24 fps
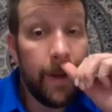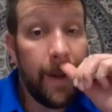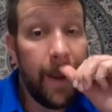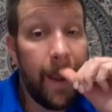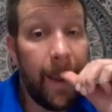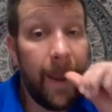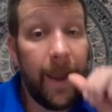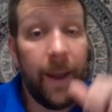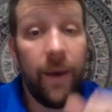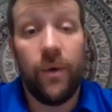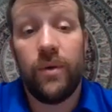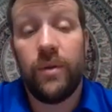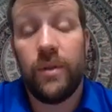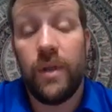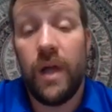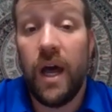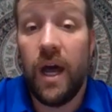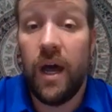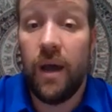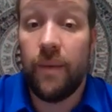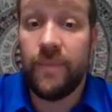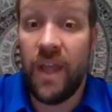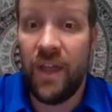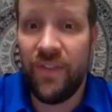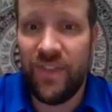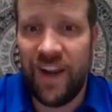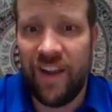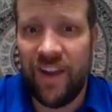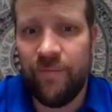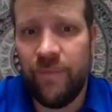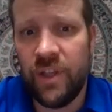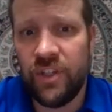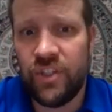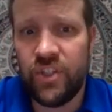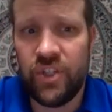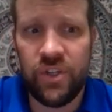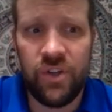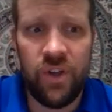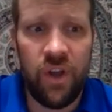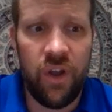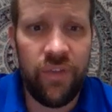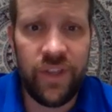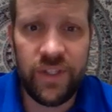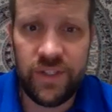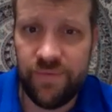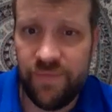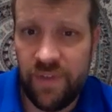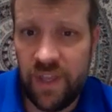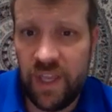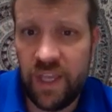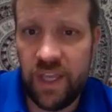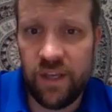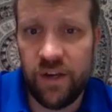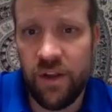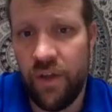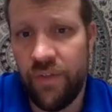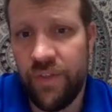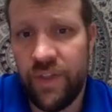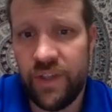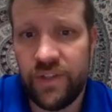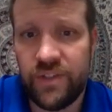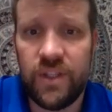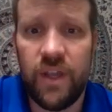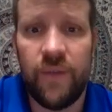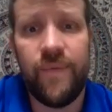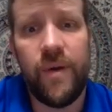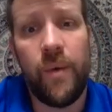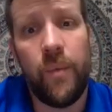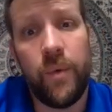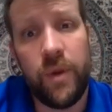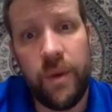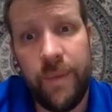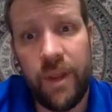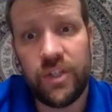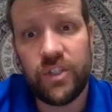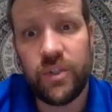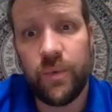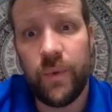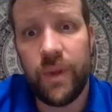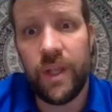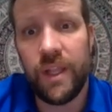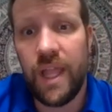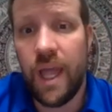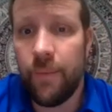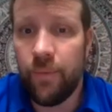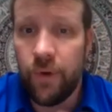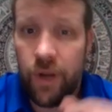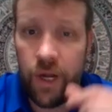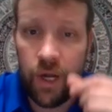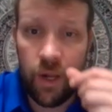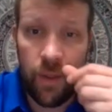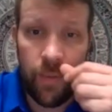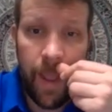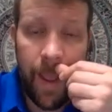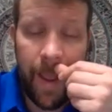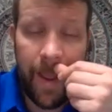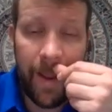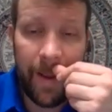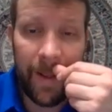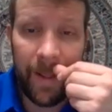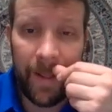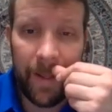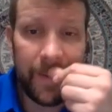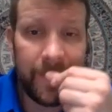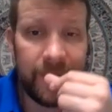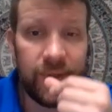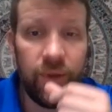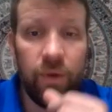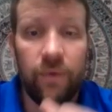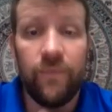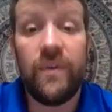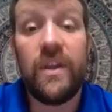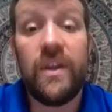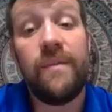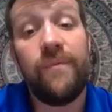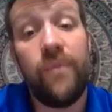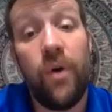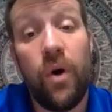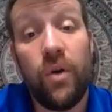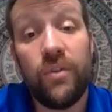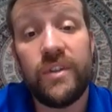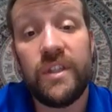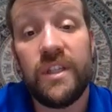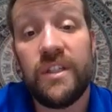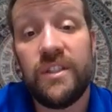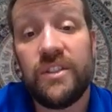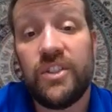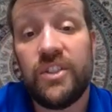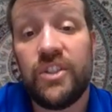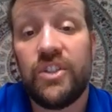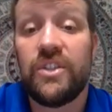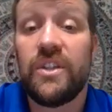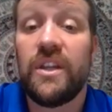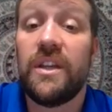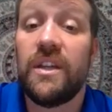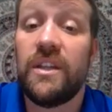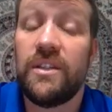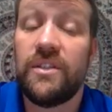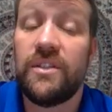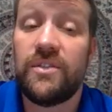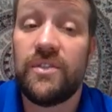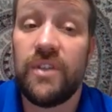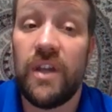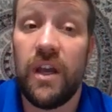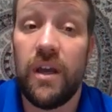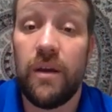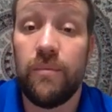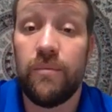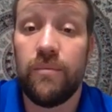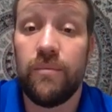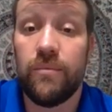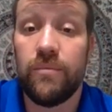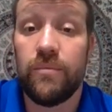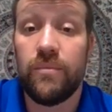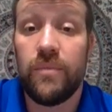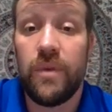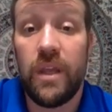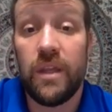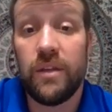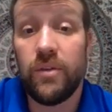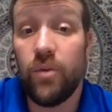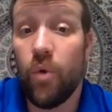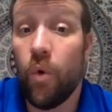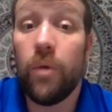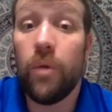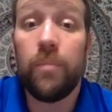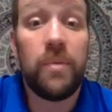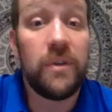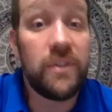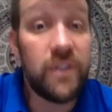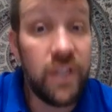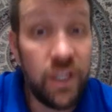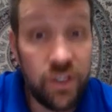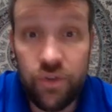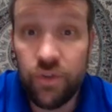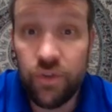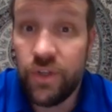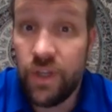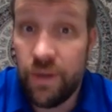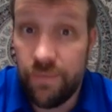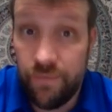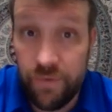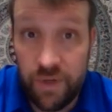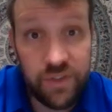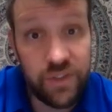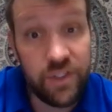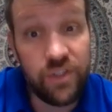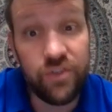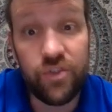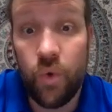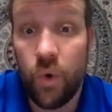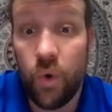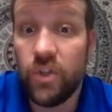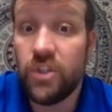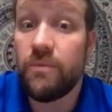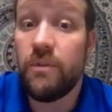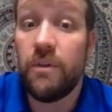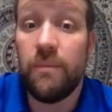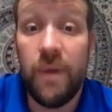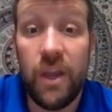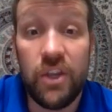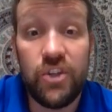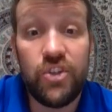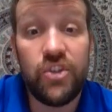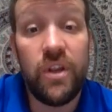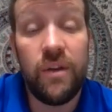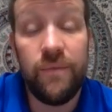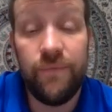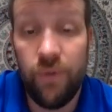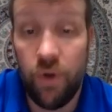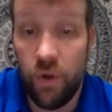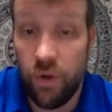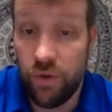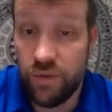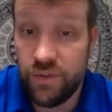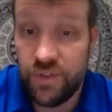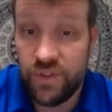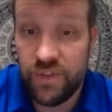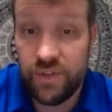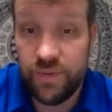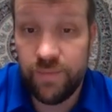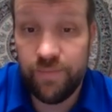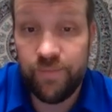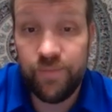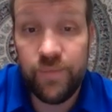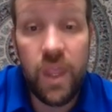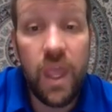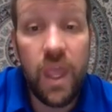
Now that I've mentioned all this V and all this stuff, I want to make sure we elaborate on that. So V voltage is, or potential difference, is going to be measured in volts